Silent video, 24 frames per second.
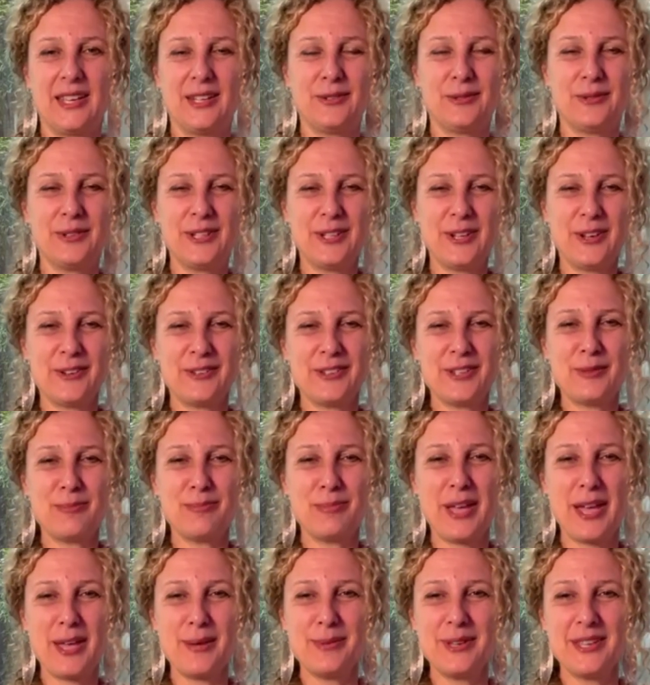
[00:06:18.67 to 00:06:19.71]
And we know that
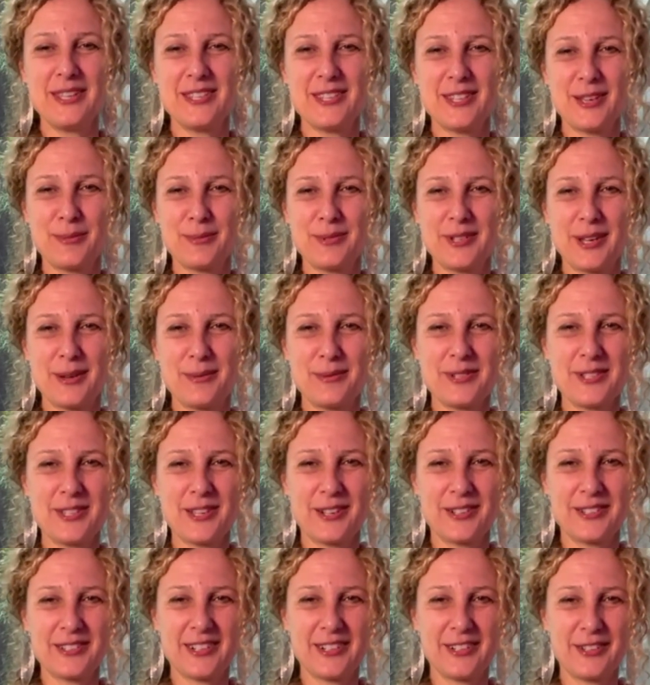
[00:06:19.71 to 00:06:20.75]
babies sometimes
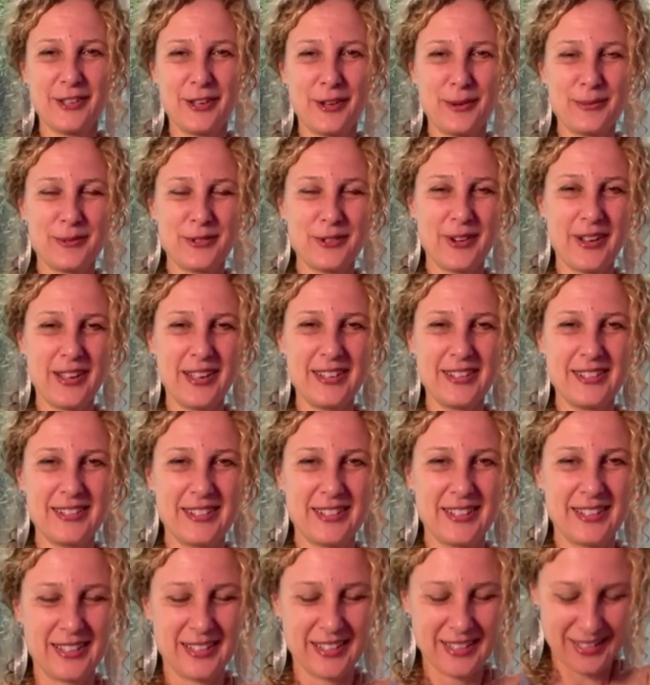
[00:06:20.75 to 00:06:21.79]
suck their thumbs, right?
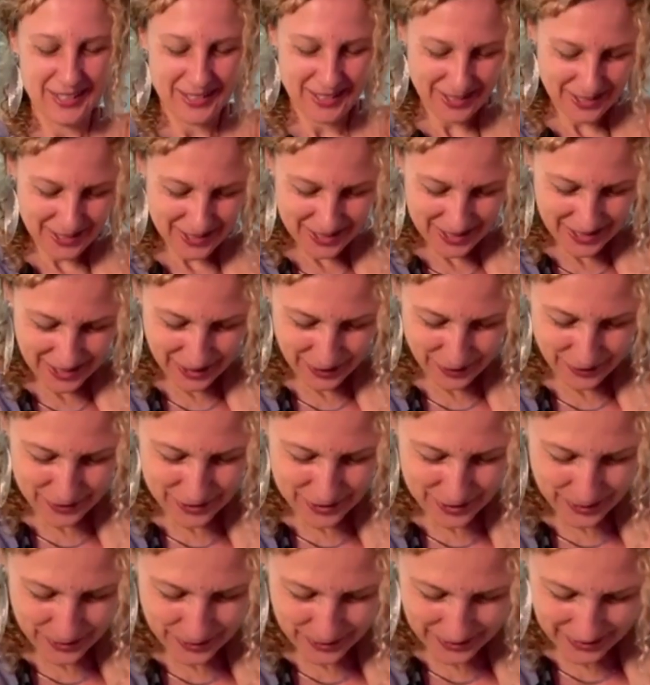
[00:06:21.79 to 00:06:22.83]
They're
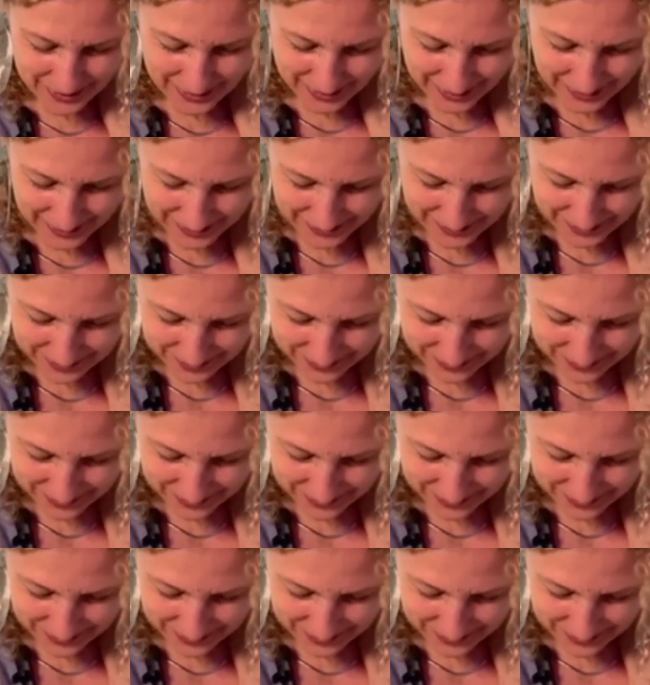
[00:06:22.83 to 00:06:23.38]
self-soothing.